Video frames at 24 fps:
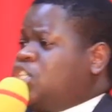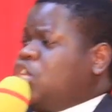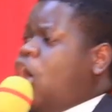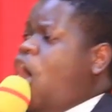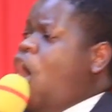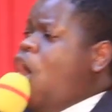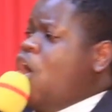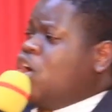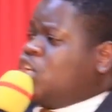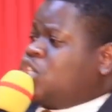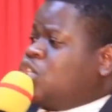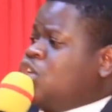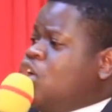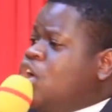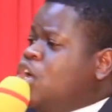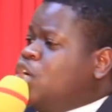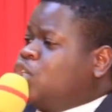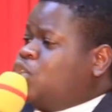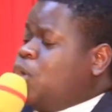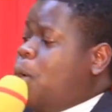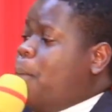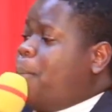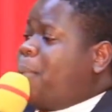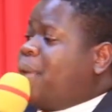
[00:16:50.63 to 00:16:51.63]
songs
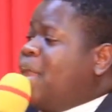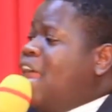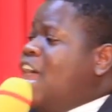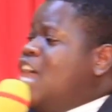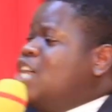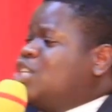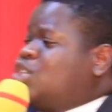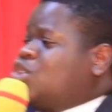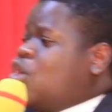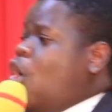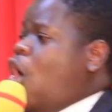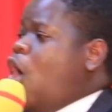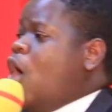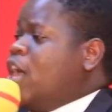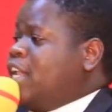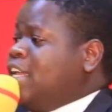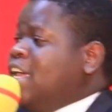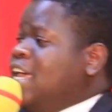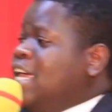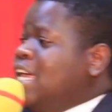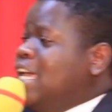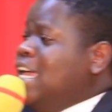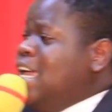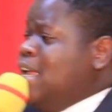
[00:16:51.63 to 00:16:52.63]
to praise God
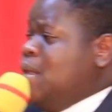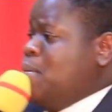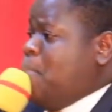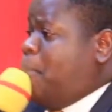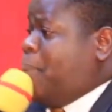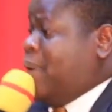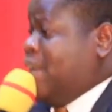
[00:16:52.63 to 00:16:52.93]
in